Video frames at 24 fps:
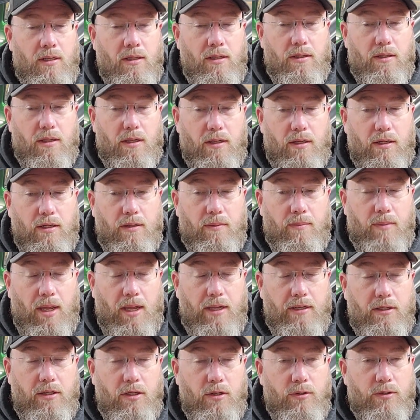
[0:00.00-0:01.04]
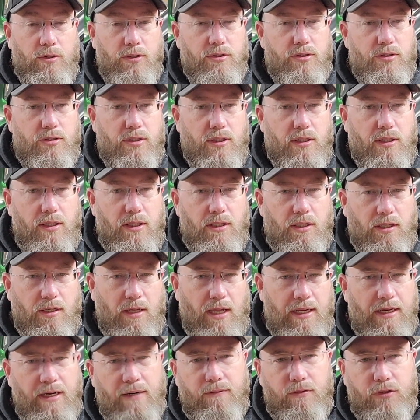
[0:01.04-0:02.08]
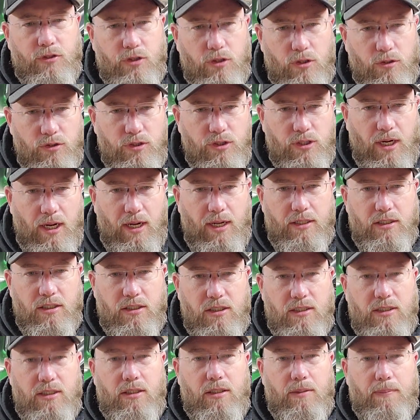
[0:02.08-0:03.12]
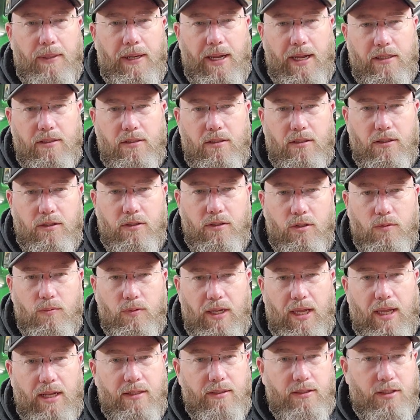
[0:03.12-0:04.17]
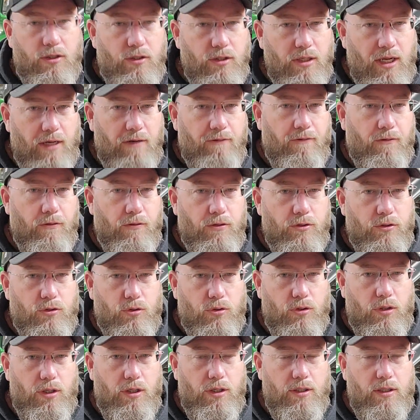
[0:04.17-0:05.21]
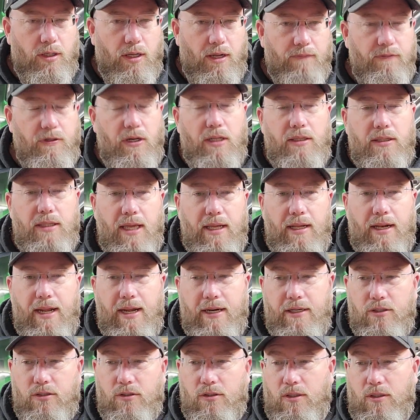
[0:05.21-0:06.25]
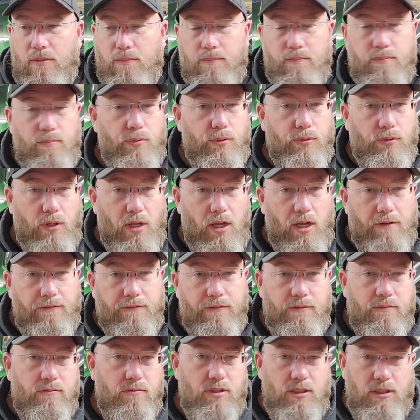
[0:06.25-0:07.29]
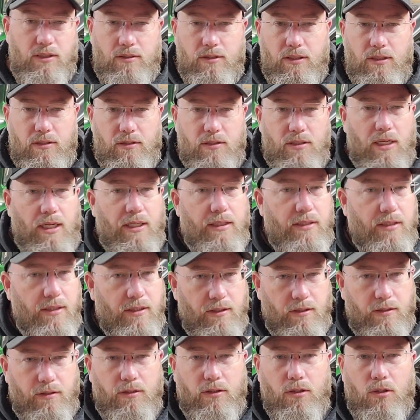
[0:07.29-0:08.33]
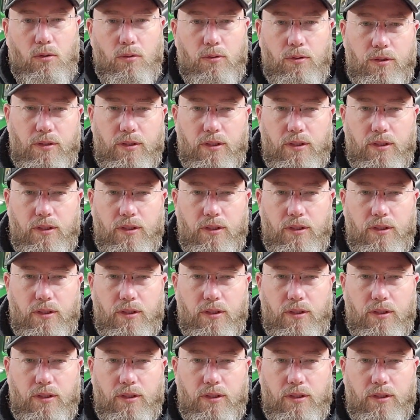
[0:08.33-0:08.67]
I noticed I never showed you guys in the past there that we had a tailgate for the truck. I've got that actually pulled off and sitting inside there in the corner in